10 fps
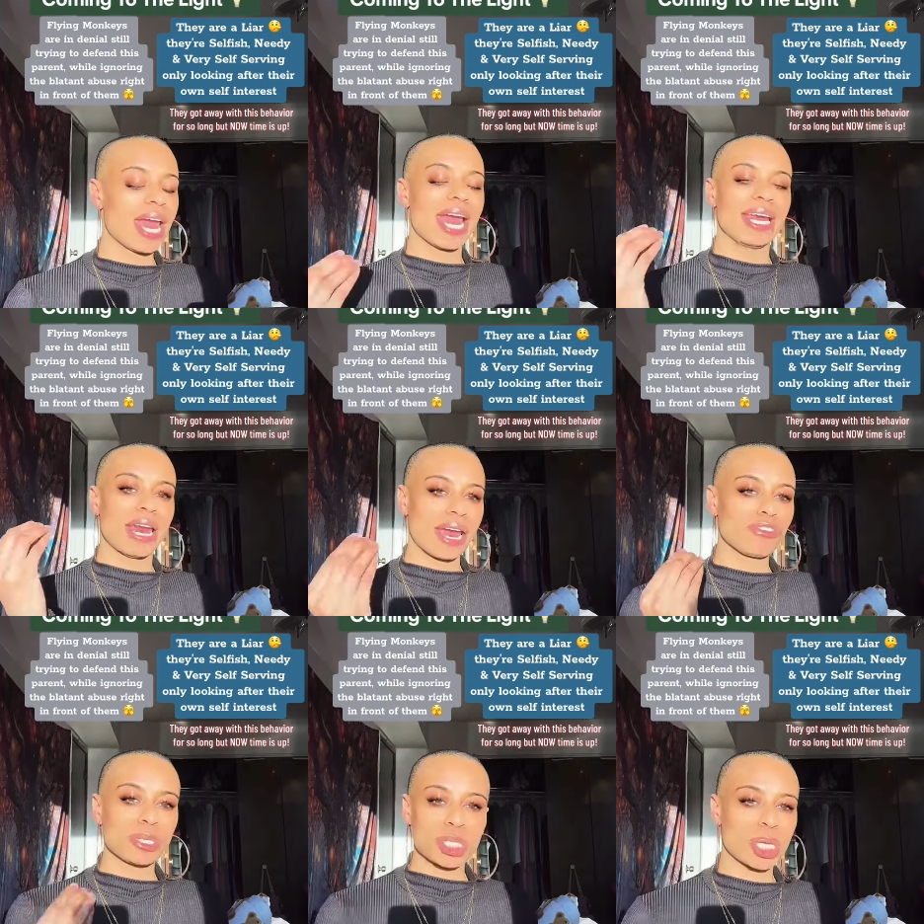And
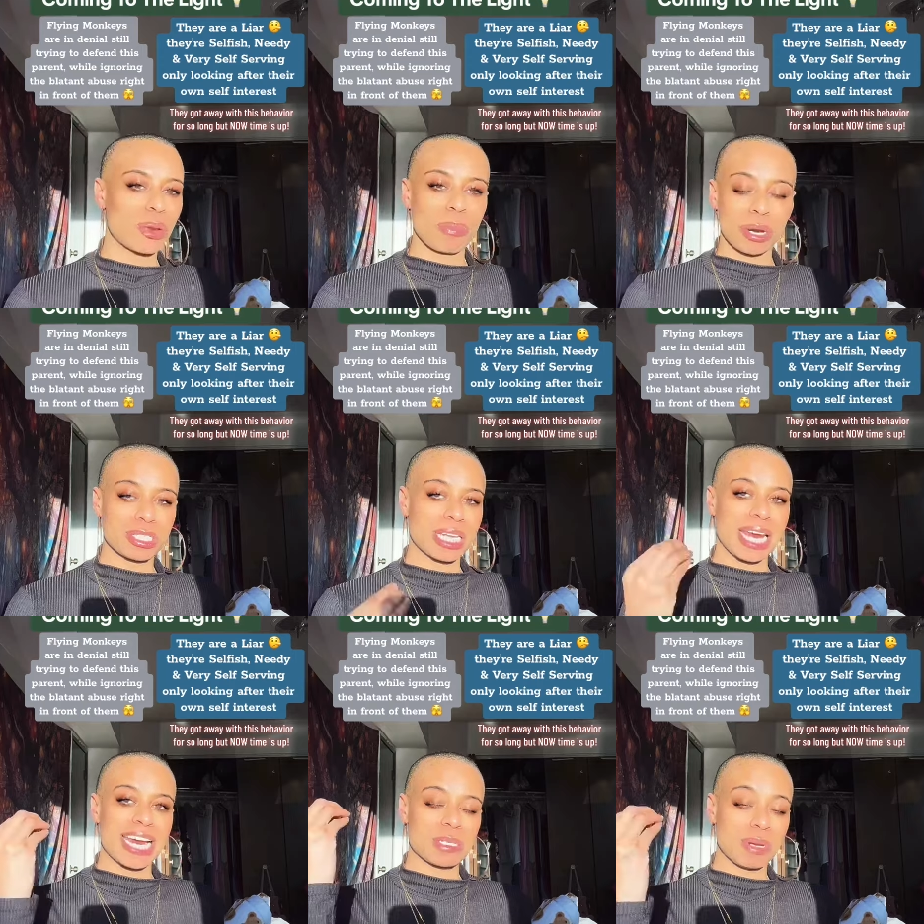every single person that
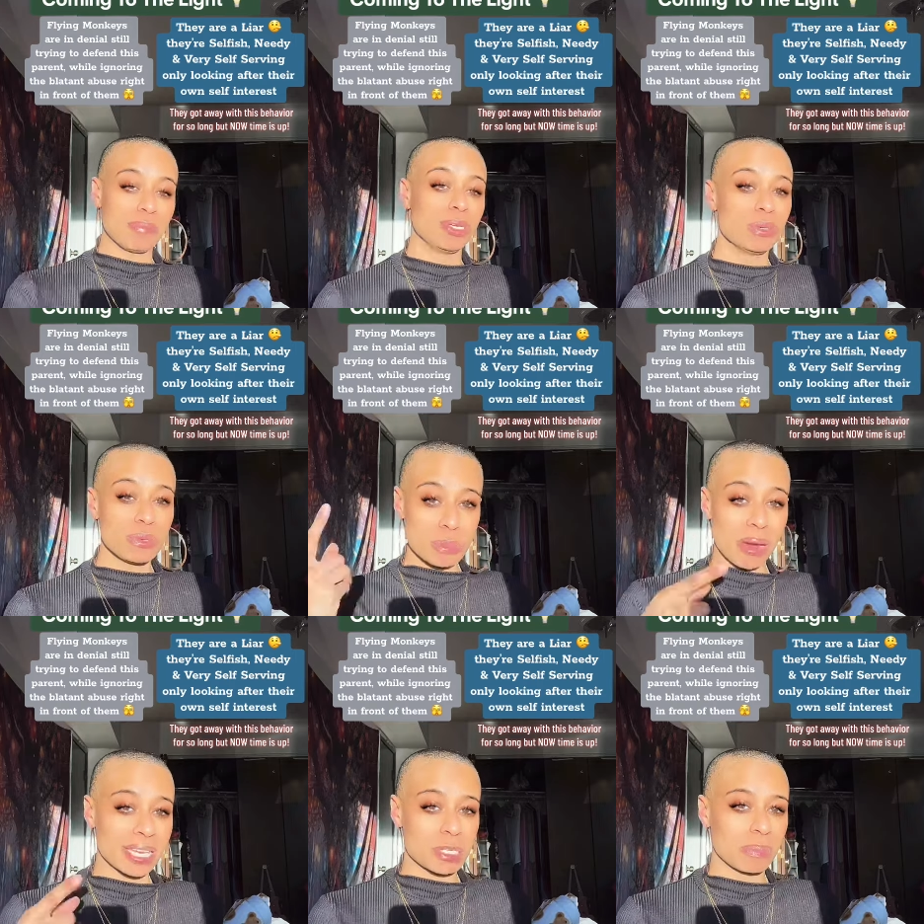has been abused
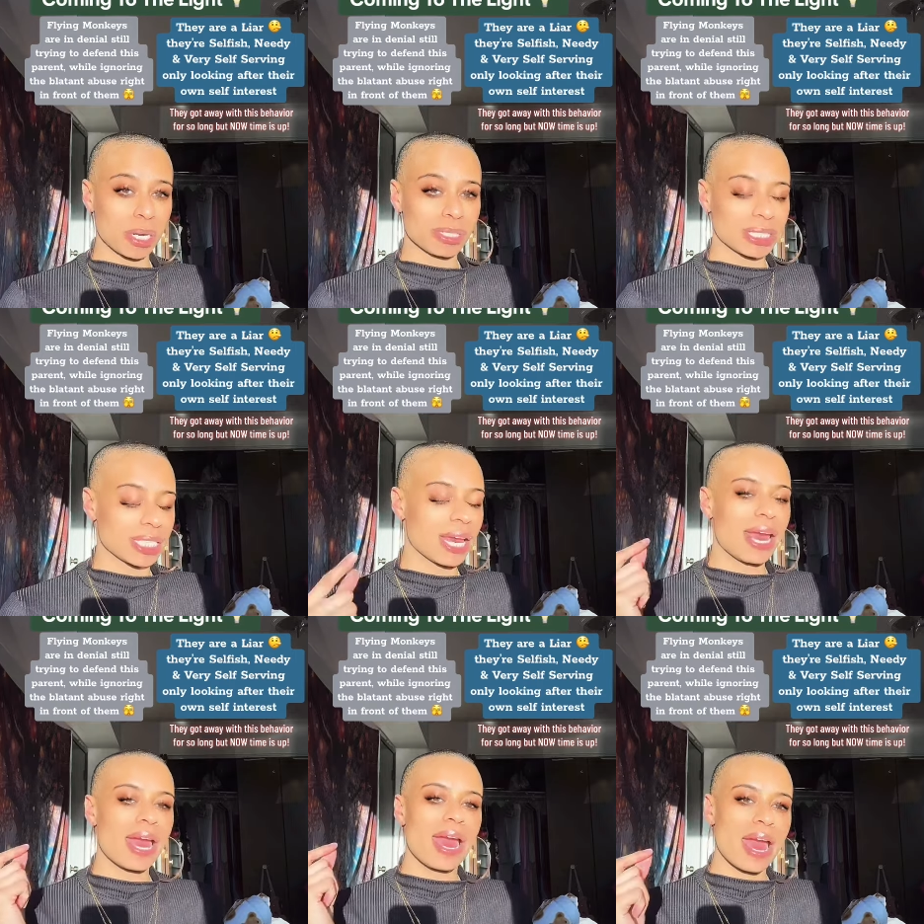by this person
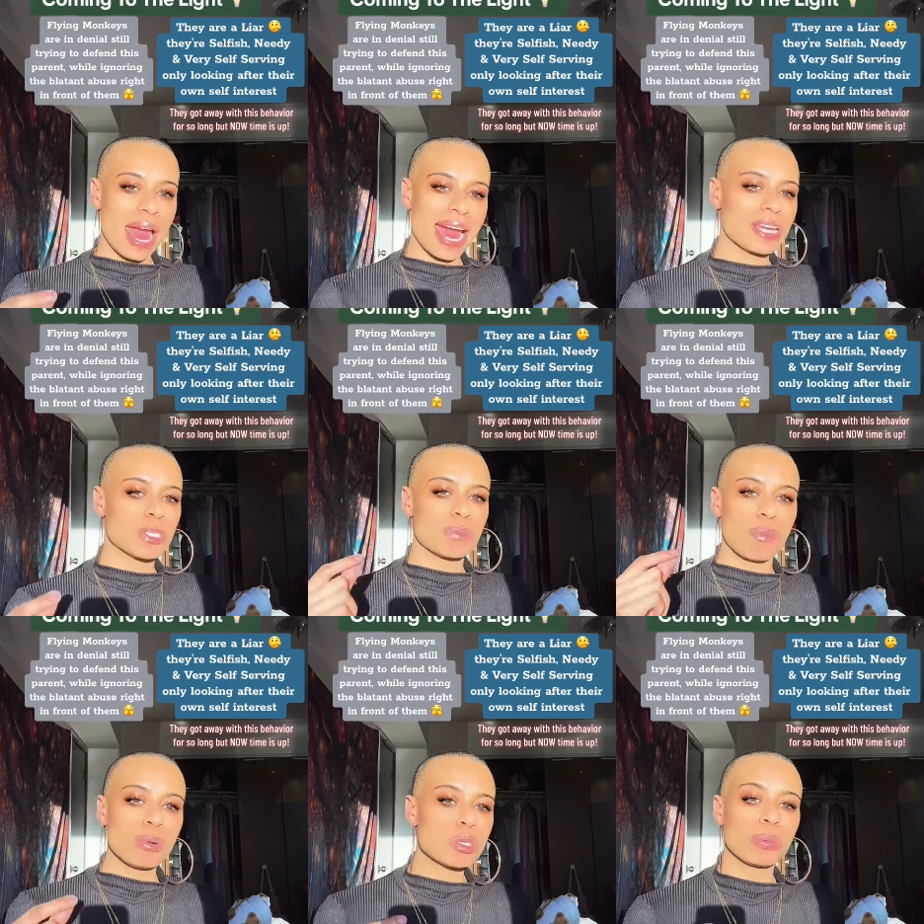has
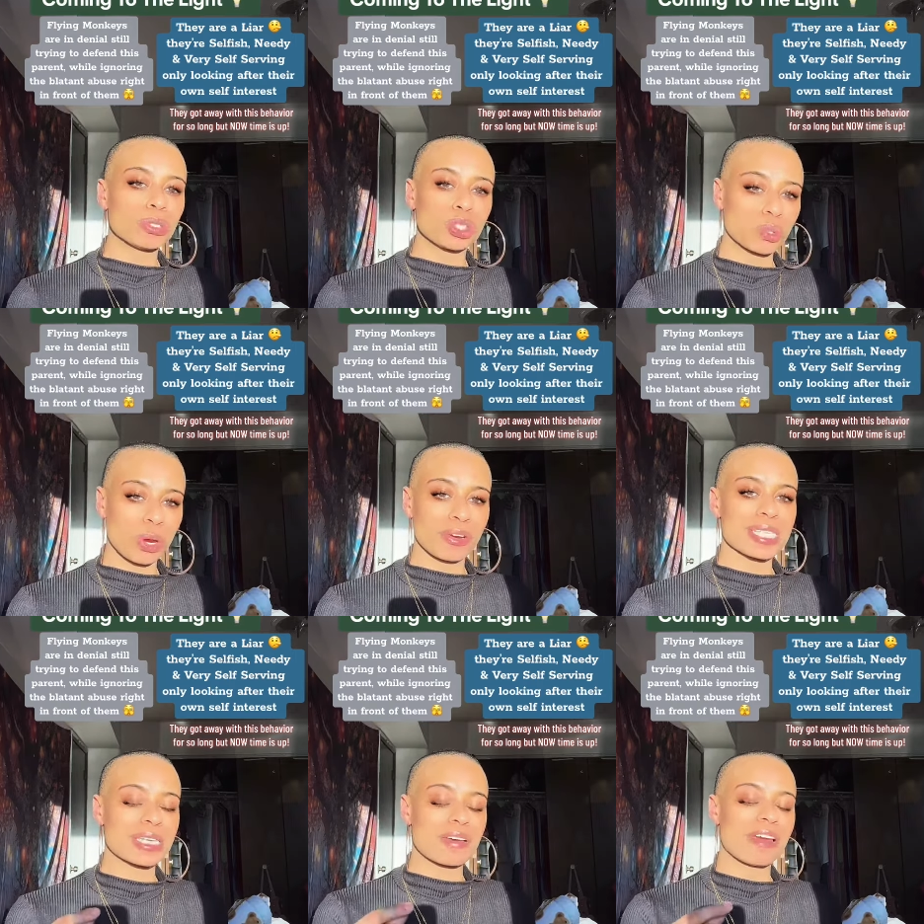multiple
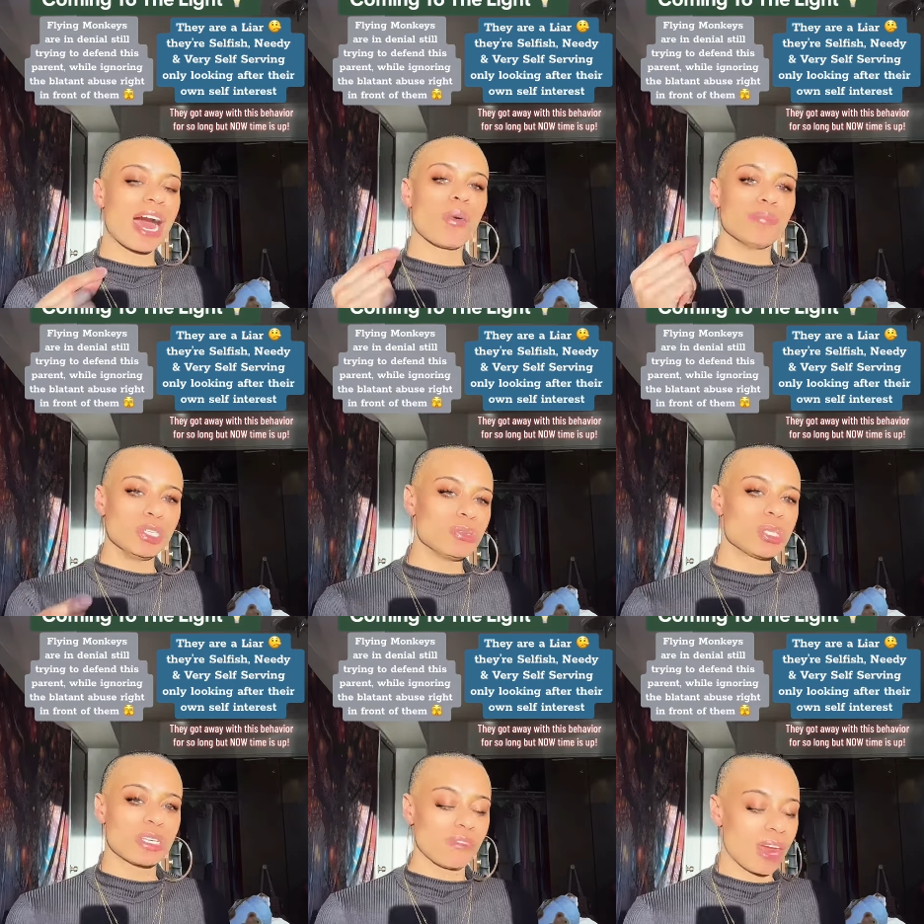stories of how
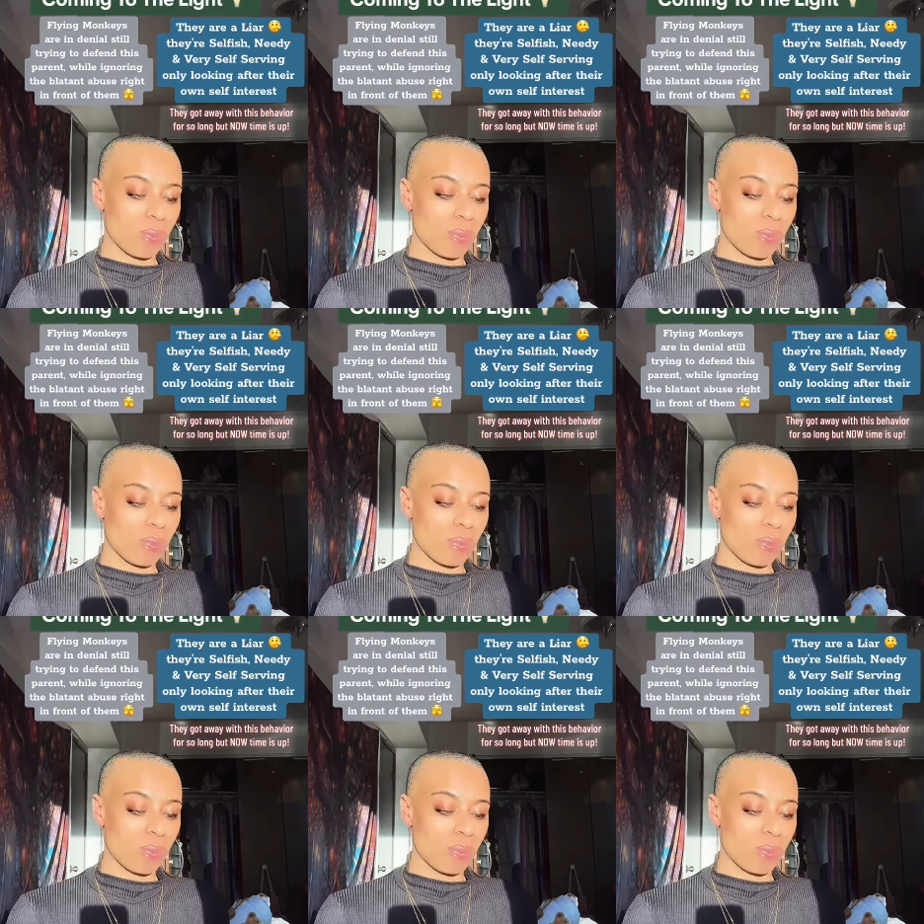abusive they